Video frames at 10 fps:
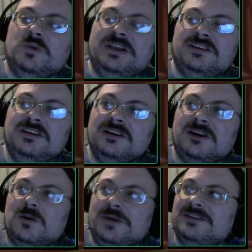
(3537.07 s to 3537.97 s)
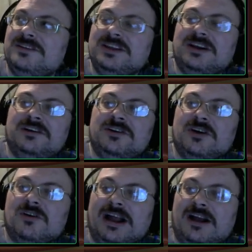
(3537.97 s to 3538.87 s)
We didn't go into the
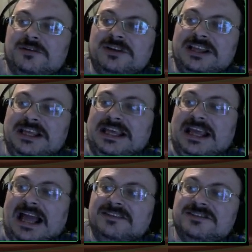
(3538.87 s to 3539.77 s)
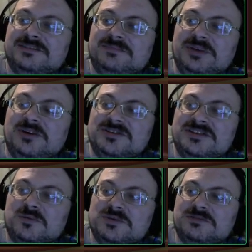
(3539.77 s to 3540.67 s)
underground yet because
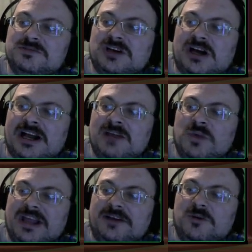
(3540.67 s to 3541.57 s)
there was a time we had